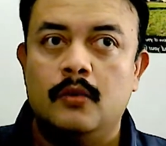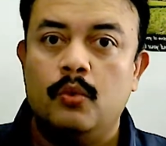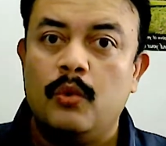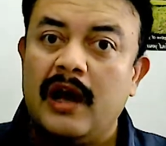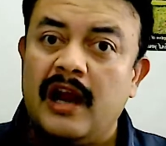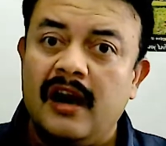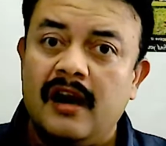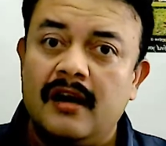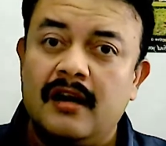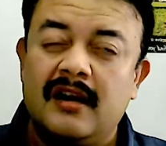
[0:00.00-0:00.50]

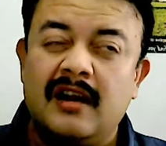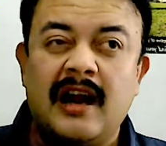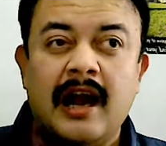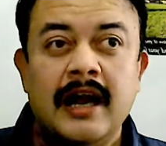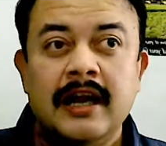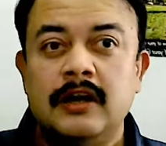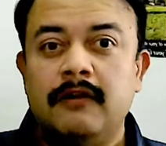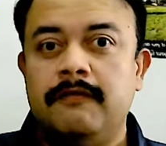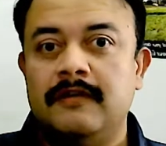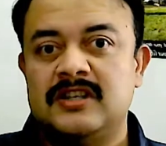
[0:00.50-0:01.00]
Well,
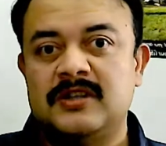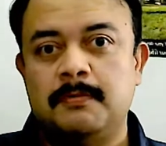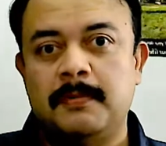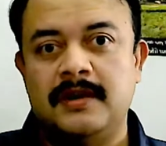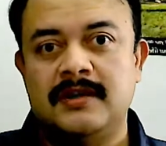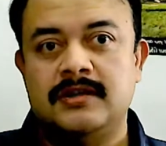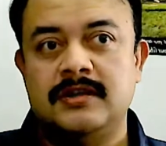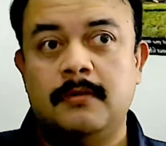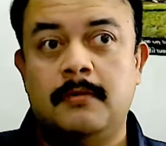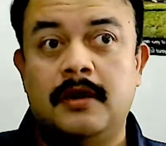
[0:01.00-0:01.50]
kind of
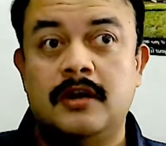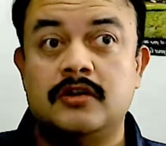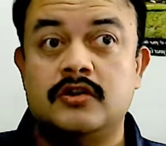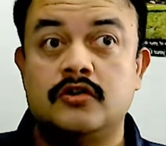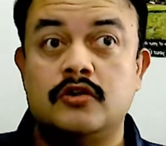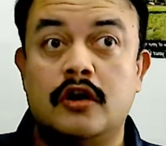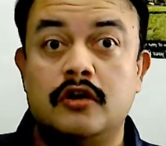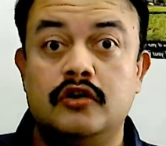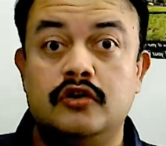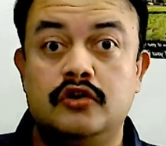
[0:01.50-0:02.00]
expensive, but
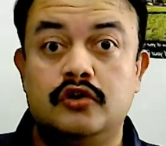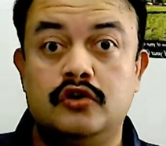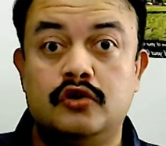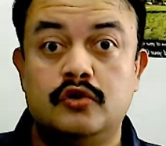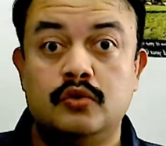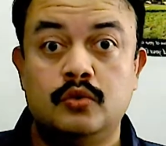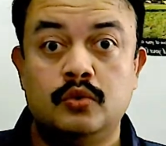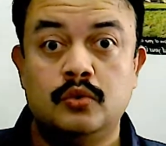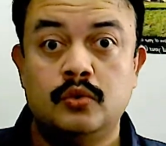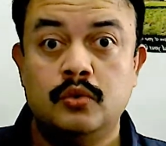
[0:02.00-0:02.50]
it's not
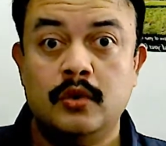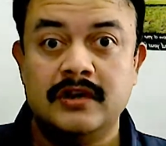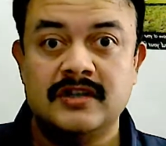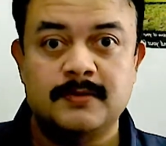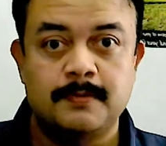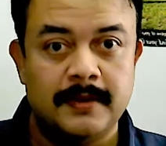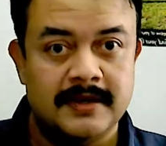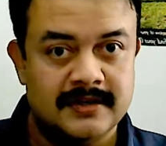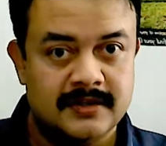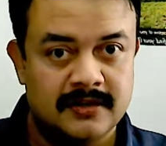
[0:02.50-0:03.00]
too
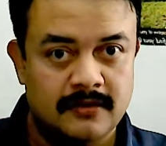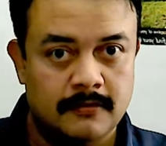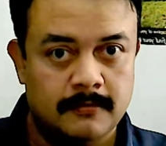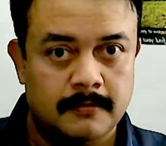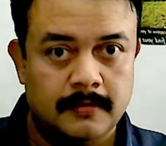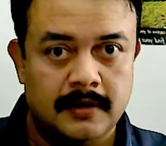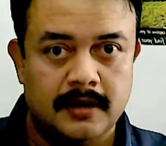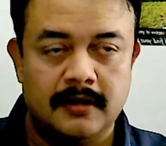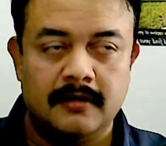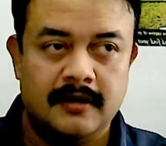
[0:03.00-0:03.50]
expensive.
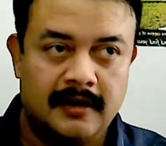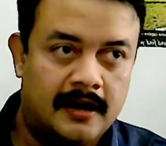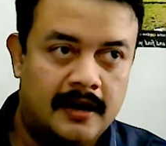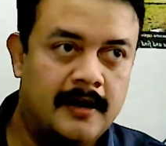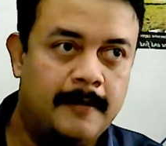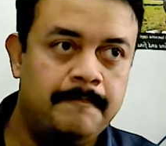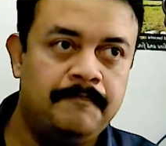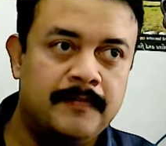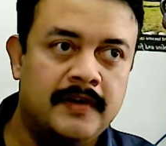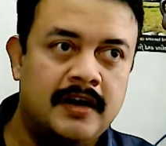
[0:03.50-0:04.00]
But
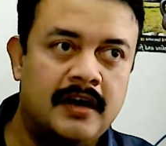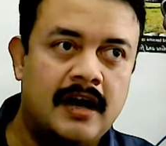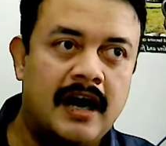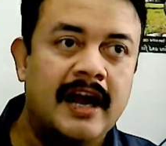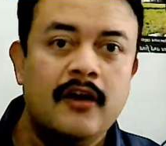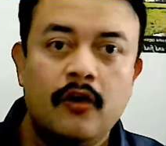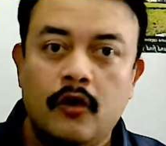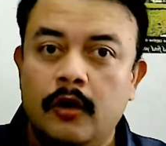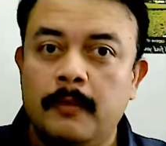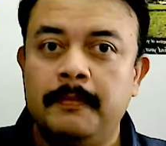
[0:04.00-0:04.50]
yeah,
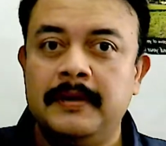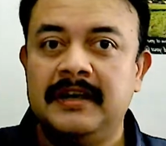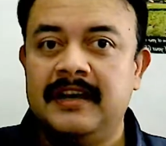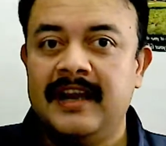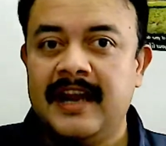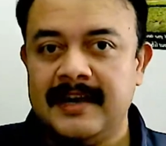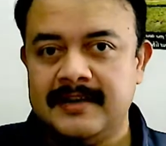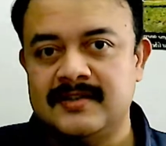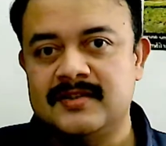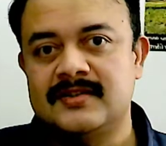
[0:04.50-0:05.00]
I hope it
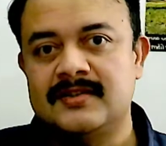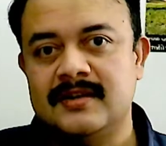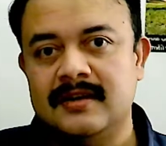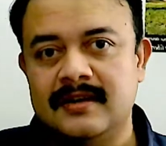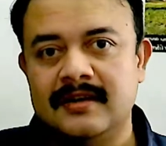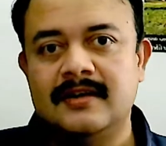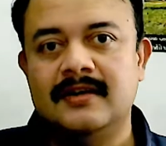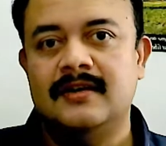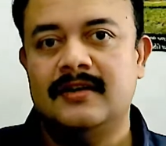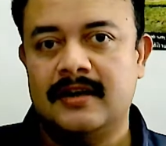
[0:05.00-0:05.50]
gets
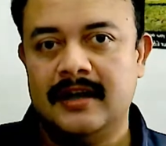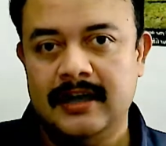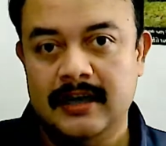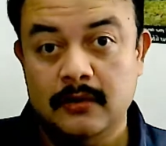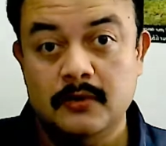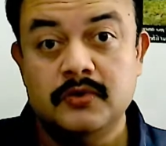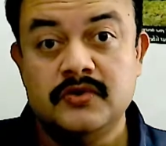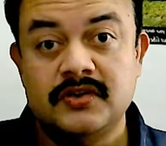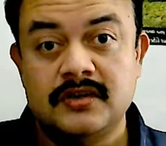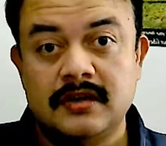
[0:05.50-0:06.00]

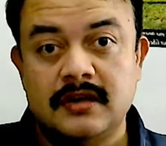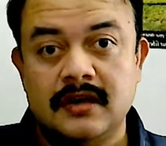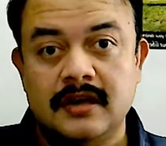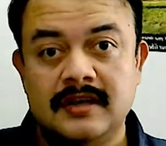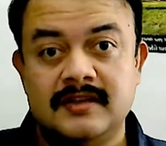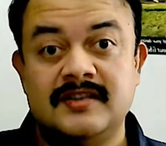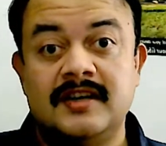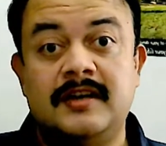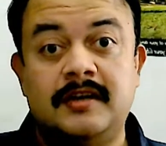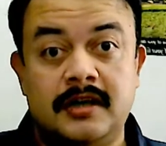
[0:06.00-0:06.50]
reduced.
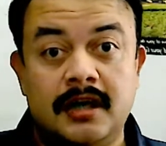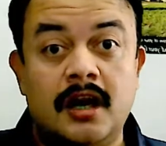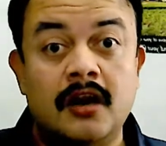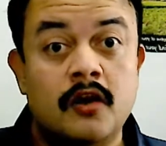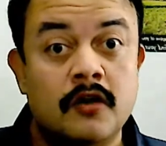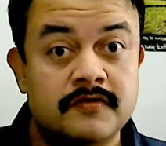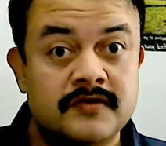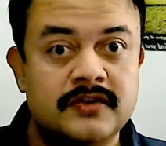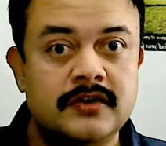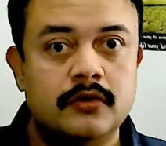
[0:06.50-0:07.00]
It's a
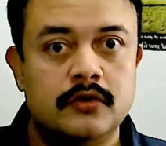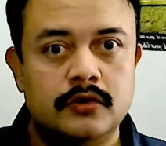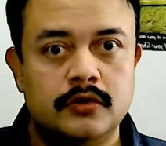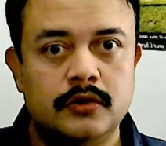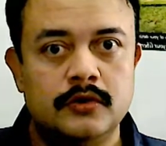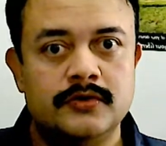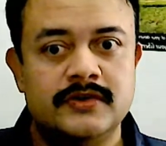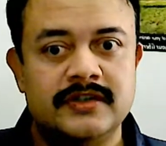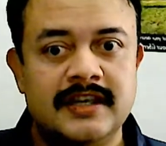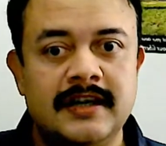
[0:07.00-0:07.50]
ton of C O
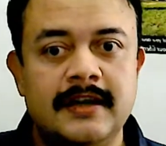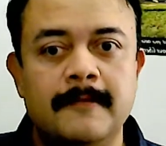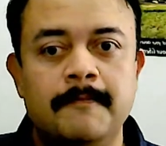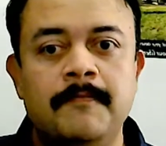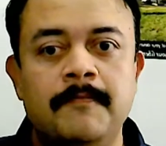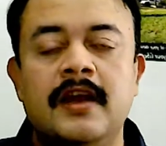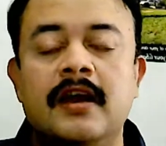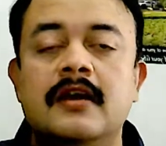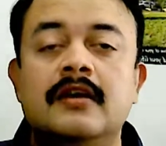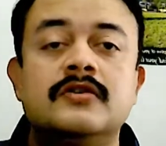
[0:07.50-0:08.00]
two, you see.
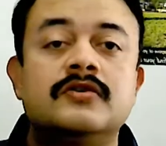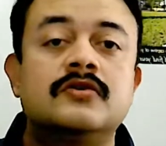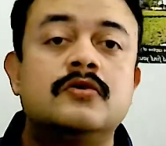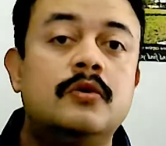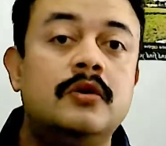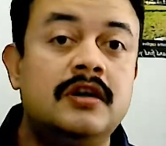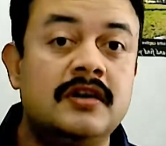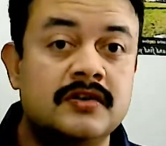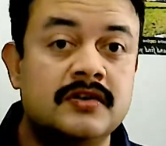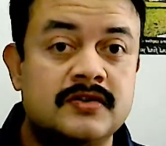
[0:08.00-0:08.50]

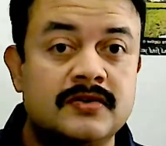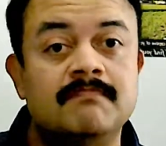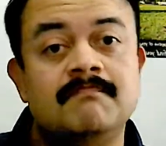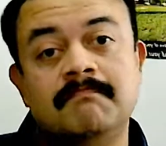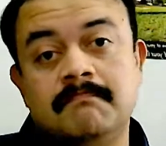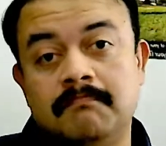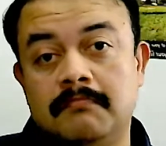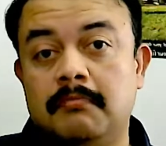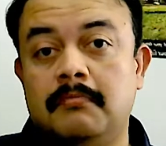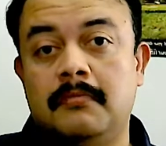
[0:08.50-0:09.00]
So it is
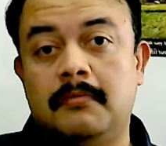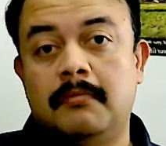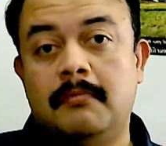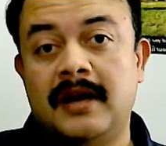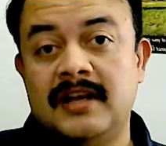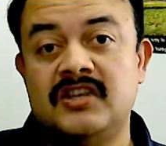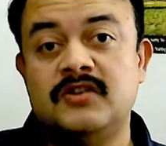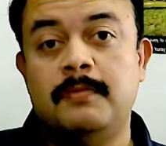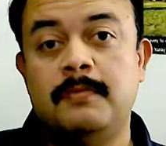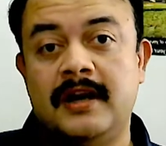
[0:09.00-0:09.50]

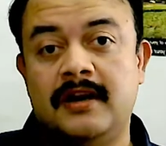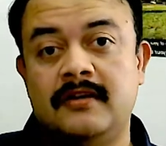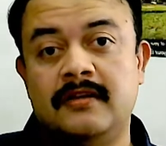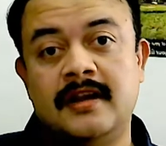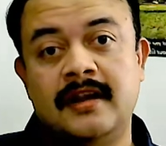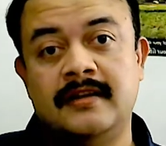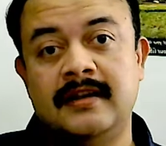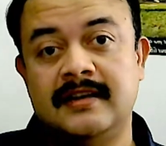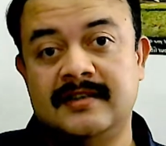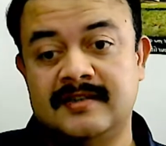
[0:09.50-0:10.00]
much better
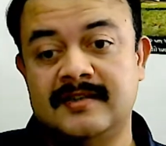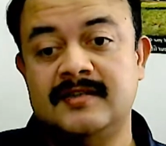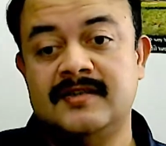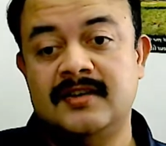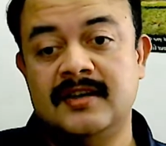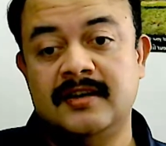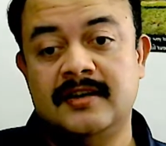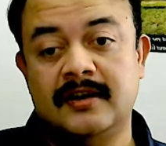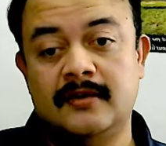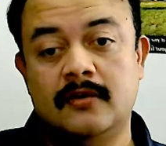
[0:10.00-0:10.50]
than the
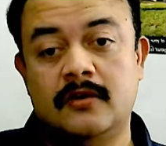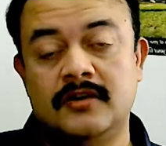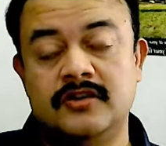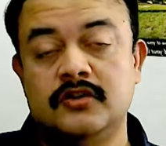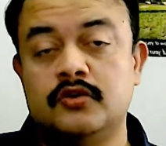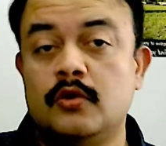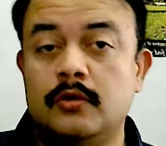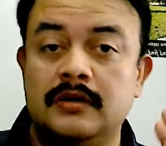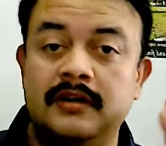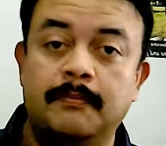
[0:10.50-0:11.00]
existing technology.
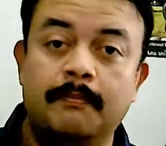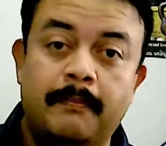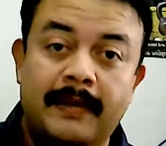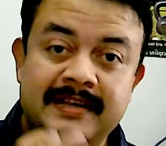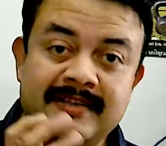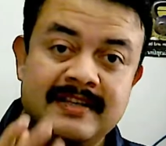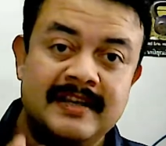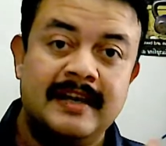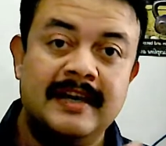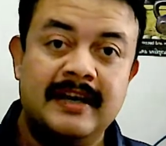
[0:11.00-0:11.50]
So the
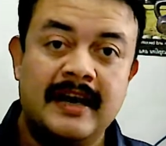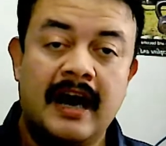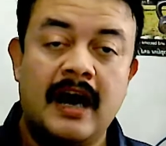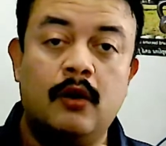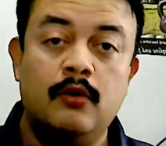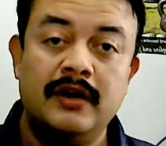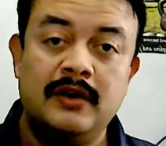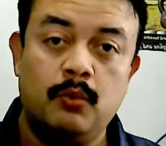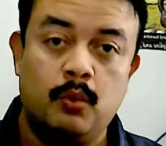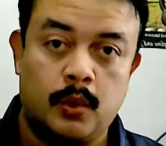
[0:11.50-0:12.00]
basically
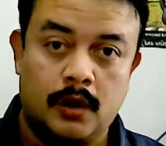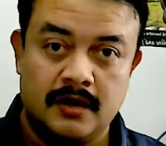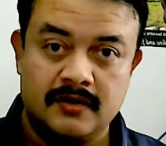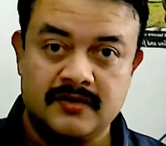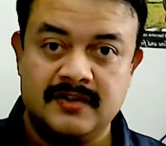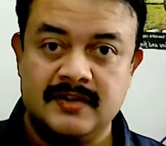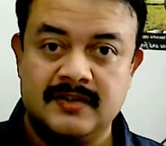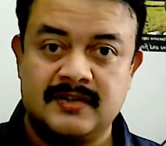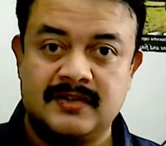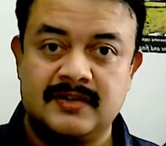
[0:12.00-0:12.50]
how it
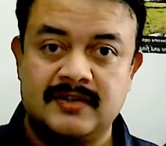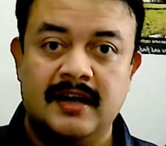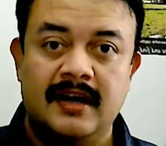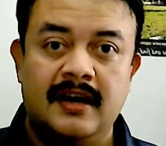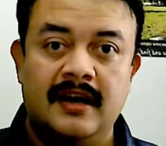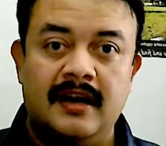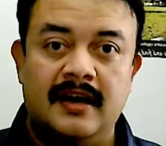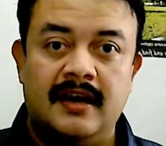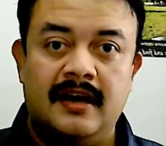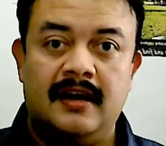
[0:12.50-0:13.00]
works is
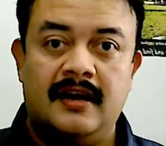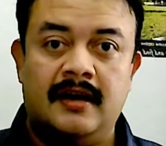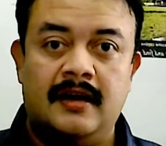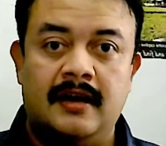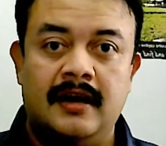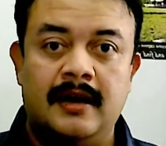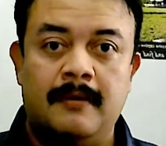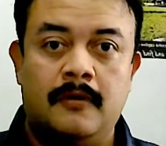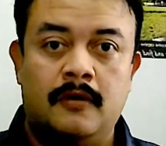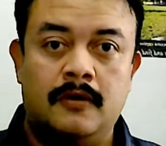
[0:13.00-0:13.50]
uh,
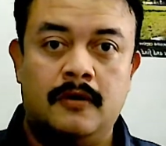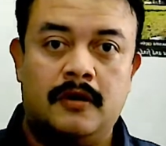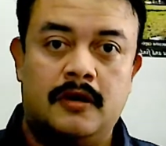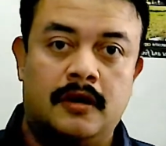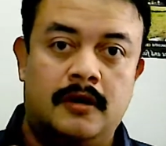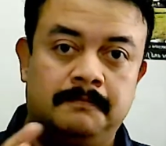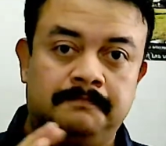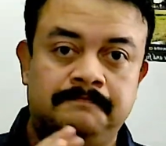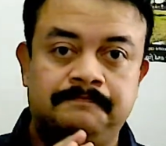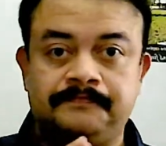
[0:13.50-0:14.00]
about
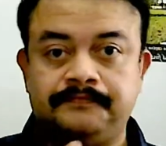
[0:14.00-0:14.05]
uh,